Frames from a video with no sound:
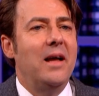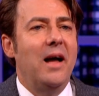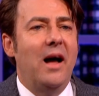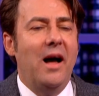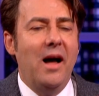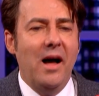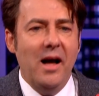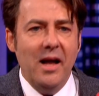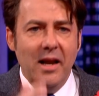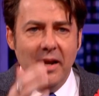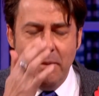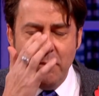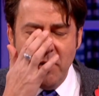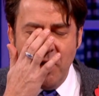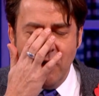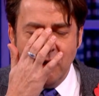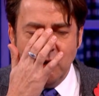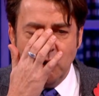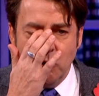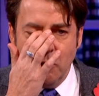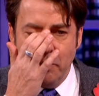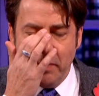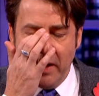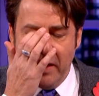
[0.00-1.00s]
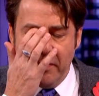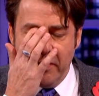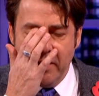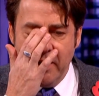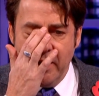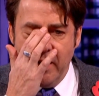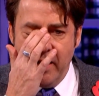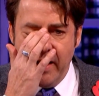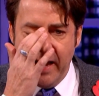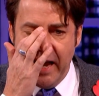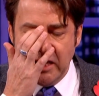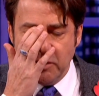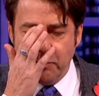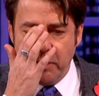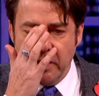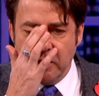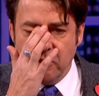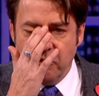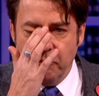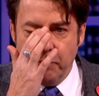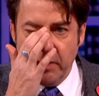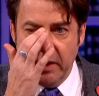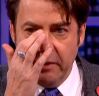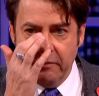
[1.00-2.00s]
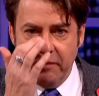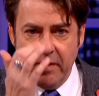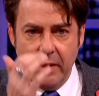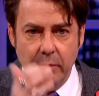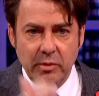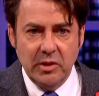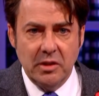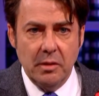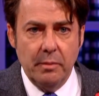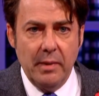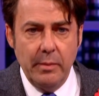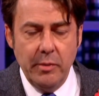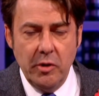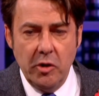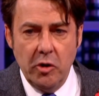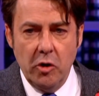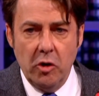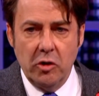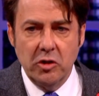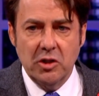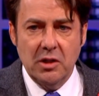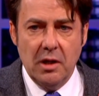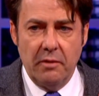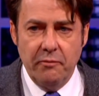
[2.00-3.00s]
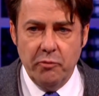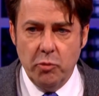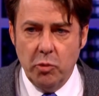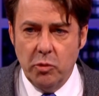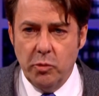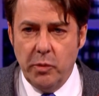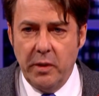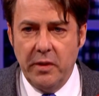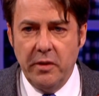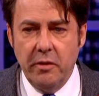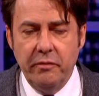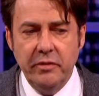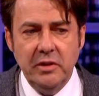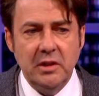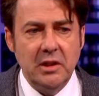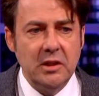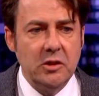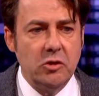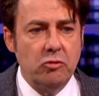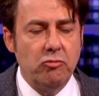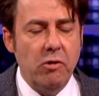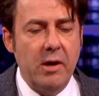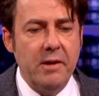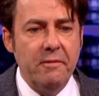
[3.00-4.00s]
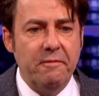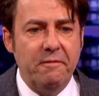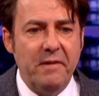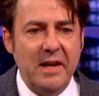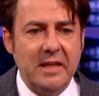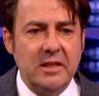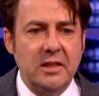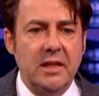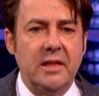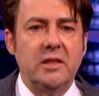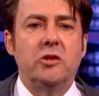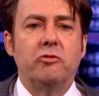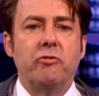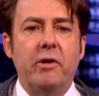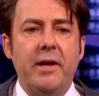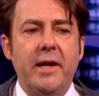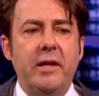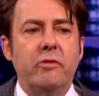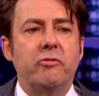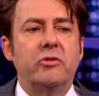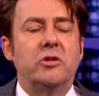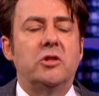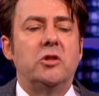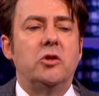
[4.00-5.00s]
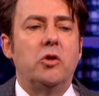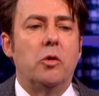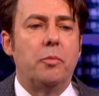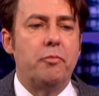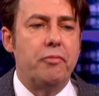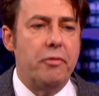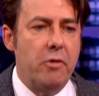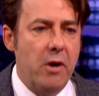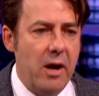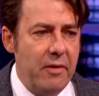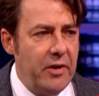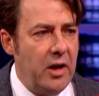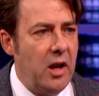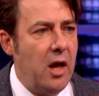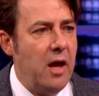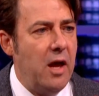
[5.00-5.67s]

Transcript: Uh, let me ask you about the uh, aspect of being famous that maybe you're not as comfortable with. Obviously, there's great fascination, great interest in your private